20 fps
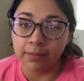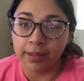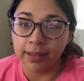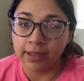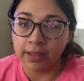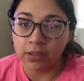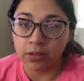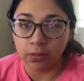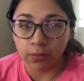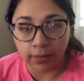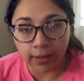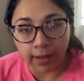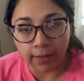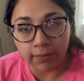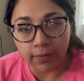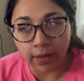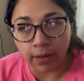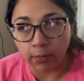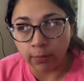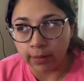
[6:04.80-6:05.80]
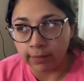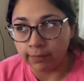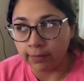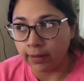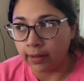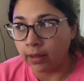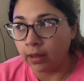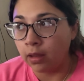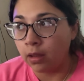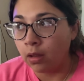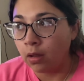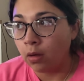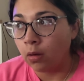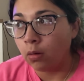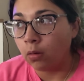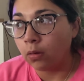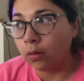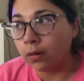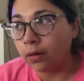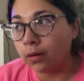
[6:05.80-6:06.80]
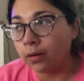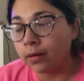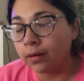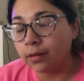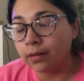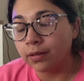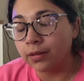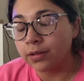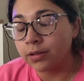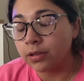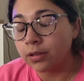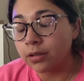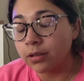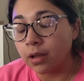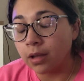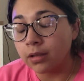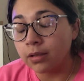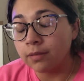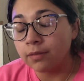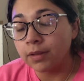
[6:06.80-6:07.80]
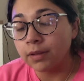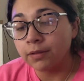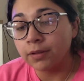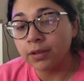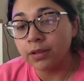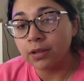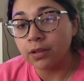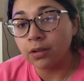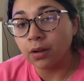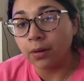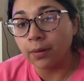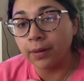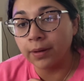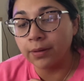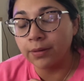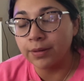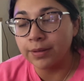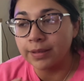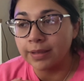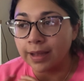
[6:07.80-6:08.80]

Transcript: kids don't have that Wi-Fi. Or there's just lots of different scenarios,